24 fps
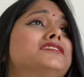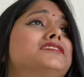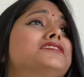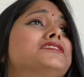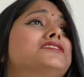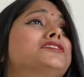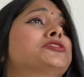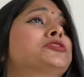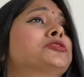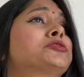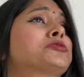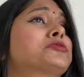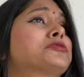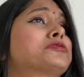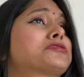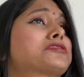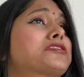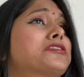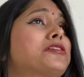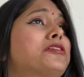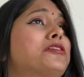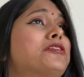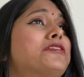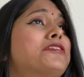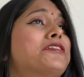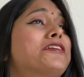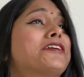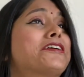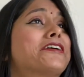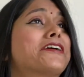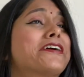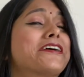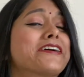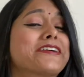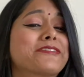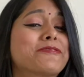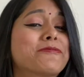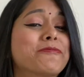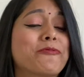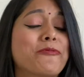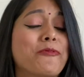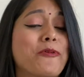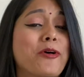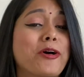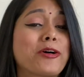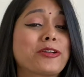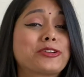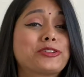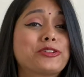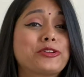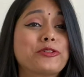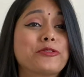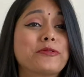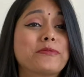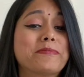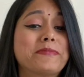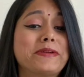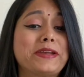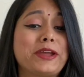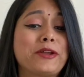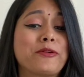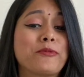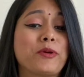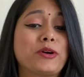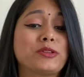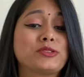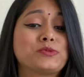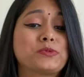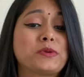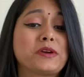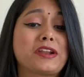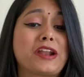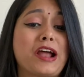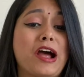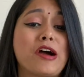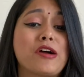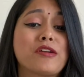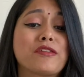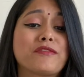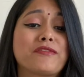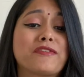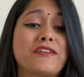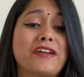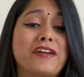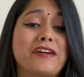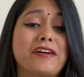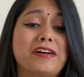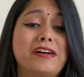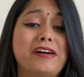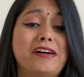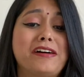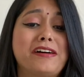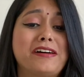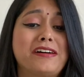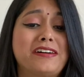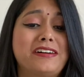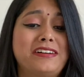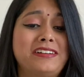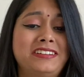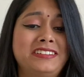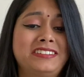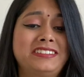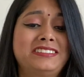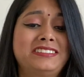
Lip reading: Oh God, what do you mean once we're out of here?